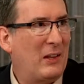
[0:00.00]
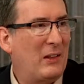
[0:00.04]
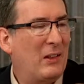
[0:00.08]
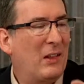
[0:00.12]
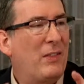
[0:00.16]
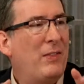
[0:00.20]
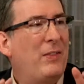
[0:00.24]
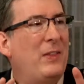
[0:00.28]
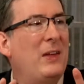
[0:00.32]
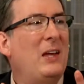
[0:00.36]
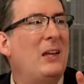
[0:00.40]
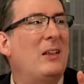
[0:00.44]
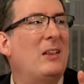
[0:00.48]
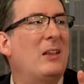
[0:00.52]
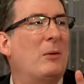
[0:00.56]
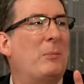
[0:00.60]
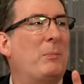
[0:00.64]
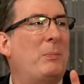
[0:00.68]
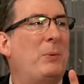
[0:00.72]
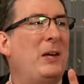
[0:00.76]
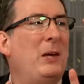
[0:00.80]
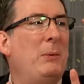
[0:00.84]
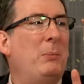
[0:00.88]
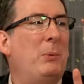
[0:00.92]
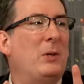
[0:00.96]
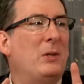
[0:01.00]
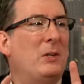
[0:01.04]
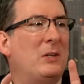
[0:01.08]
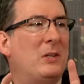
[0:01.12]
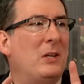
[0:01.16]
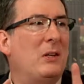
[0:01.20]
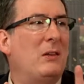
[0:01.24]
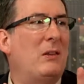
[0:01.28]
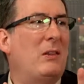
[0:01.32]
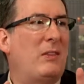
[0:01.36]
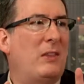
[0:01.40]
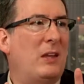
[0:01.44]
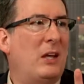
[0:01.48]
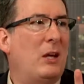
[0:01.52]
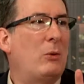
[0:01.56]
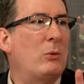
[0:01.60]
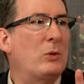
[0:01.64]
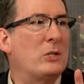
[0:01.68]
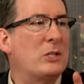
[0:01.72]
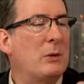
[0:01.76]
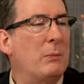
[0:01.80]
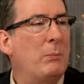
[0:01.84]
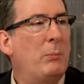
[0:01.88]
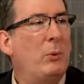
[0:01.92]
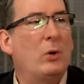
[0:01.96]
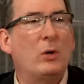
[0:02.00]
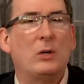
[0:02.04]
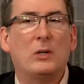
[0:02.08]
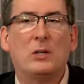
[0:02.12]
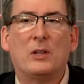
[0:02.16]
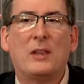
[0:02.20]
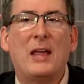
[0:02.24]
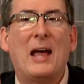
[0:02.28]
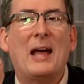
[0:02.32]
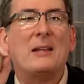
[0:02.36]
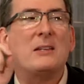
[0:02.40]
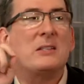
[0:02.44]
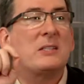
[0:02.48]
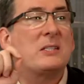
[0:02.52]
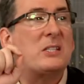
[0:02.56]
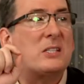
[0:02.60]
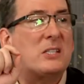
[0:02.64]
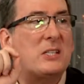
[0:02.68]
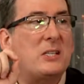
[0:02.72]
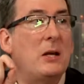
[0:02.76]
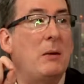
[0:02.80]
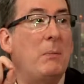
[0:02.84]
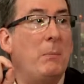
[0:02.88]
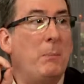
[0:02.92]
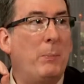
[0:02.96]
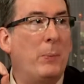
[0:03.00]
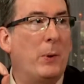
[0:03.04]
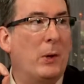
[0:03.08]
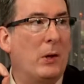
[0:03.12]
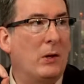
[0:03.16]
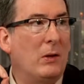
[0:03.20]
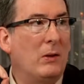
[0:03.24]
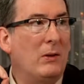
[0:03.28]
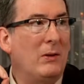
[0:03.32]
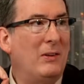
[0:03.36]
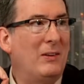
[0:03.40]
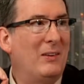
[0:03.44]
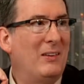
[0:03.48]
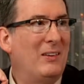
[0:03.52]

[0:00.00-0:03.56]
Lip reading: the thing that people didn't think was important, that simple